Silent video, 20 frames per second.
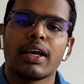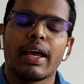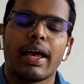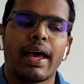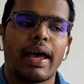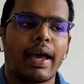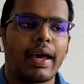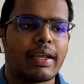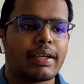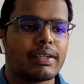
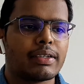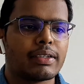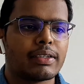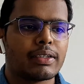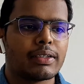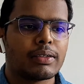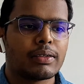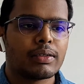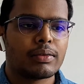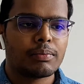And
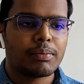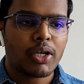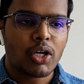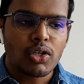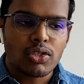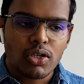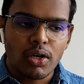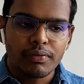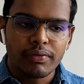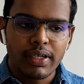
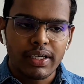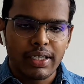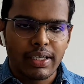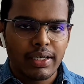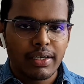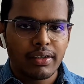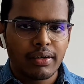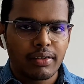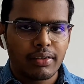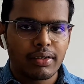because of the
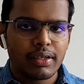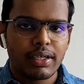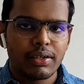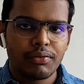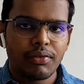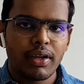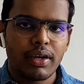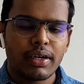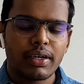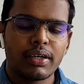in-ear
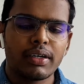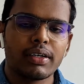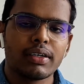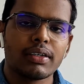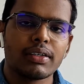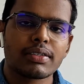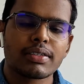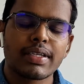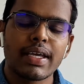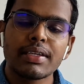infrared
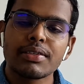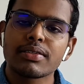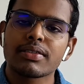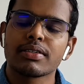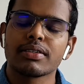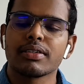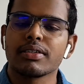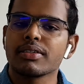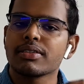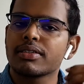
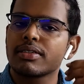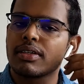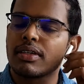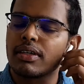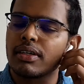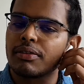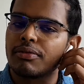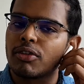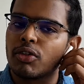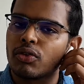sensors,
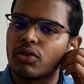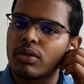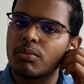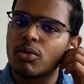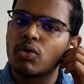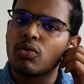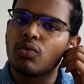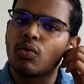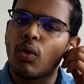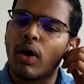if you
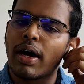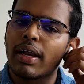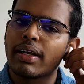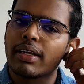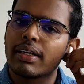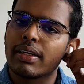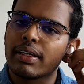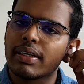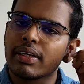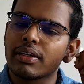remove
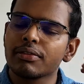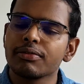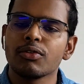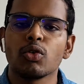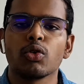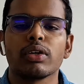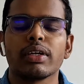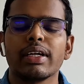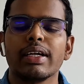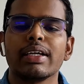one
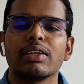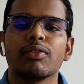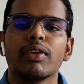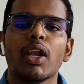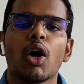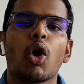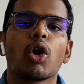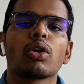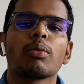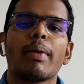earphone, it
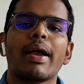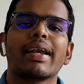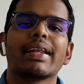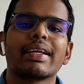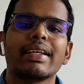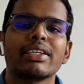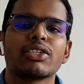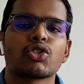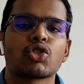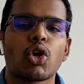will
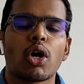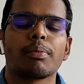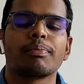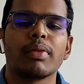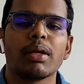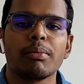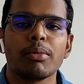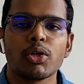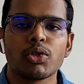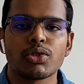automatically stop
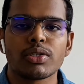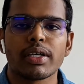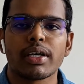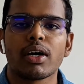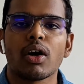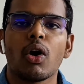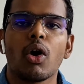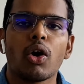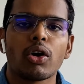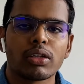the music
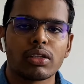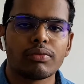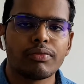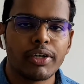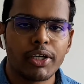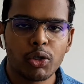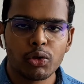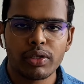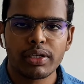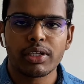or the
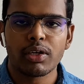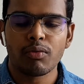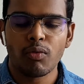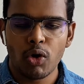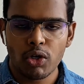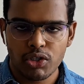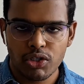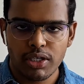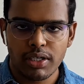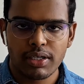video that you're
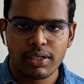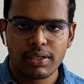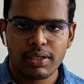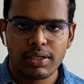watching.